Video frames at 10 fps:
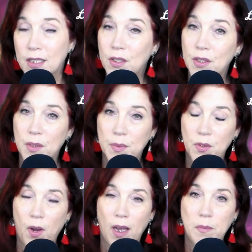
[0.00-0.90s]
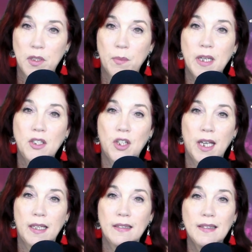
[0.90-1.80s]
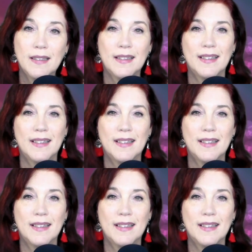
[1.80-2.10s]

to subscribe to my channel.